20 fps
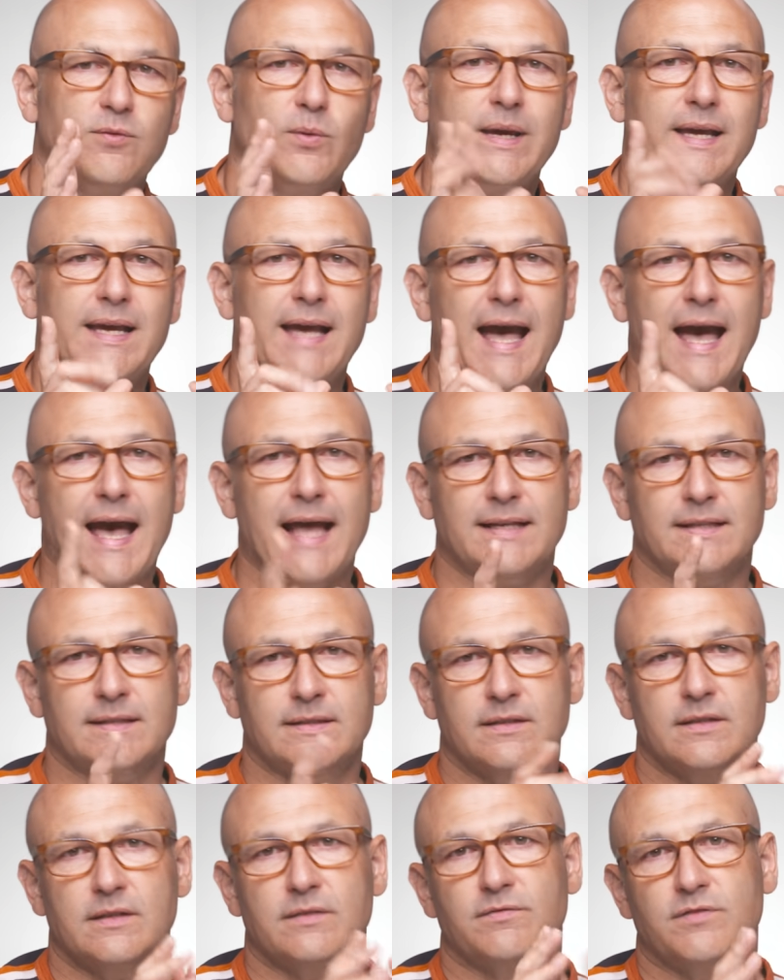we
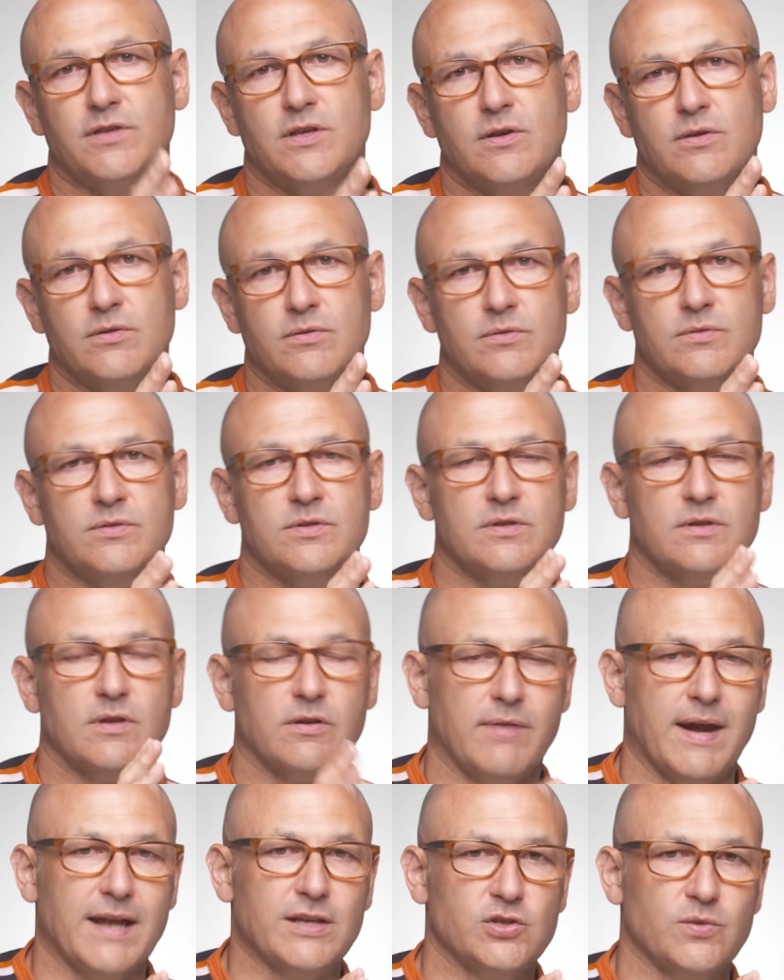hadn't have used the
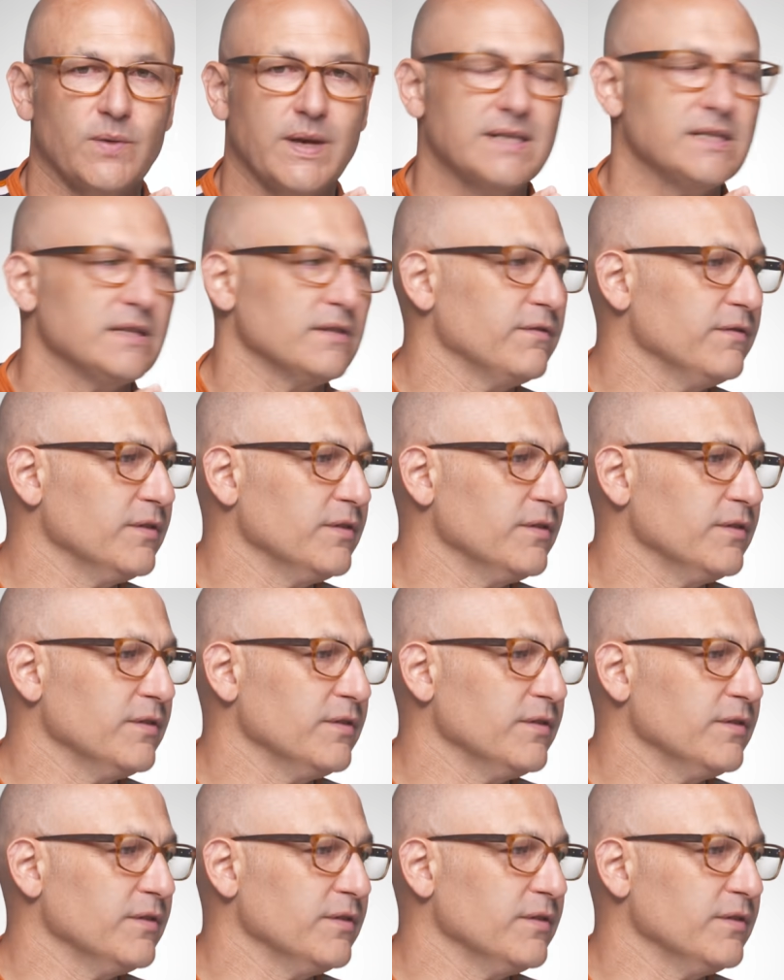graduated